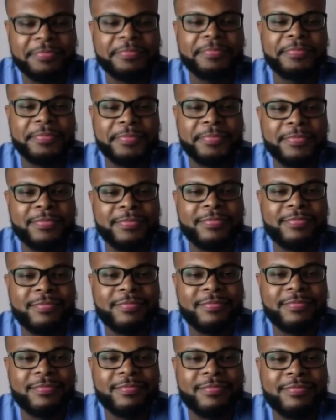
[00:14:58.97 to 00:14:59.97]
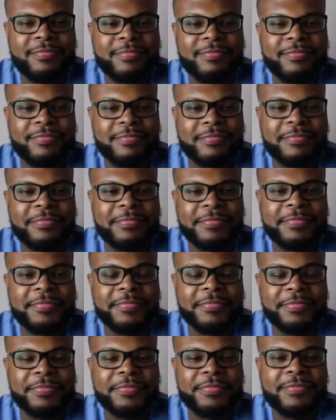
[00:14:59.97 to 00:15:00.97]

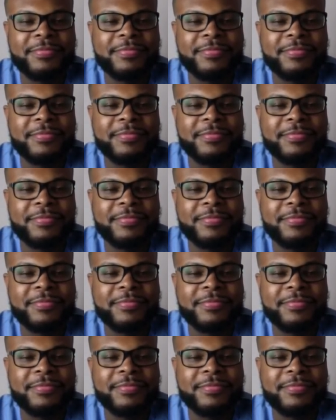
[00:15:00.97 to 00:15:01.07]
[no speech]